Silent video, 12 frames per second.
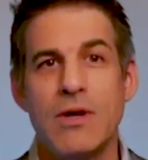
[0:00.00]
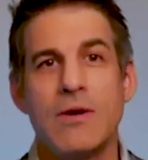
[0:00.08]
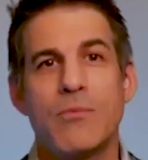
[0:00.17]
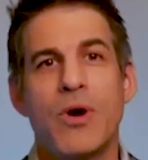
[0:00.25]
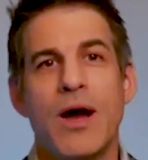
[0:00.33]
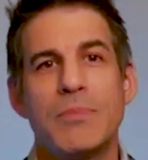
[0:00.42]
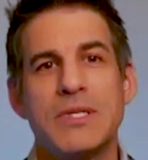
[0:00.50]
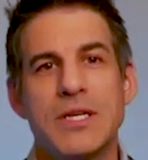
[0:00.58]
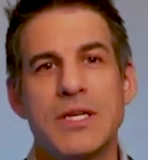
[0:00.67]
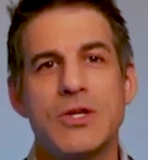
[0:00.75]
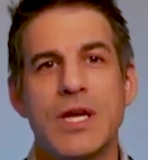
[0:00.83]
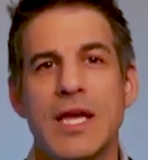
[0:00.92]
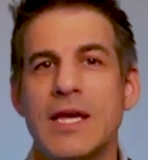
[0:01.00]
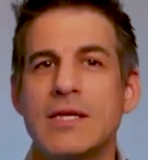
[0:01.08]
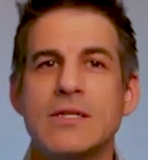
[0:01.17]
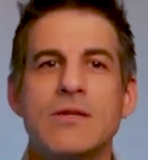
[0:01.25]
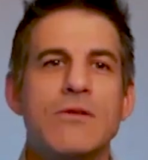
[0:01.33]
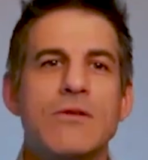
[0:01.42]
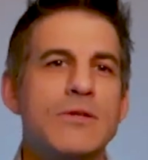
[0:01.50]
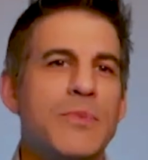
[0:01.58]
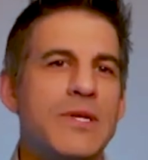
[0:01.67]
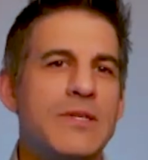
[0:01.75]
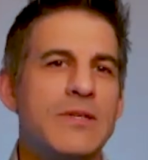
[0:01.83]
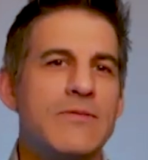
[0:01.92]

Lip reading: proposition is to those business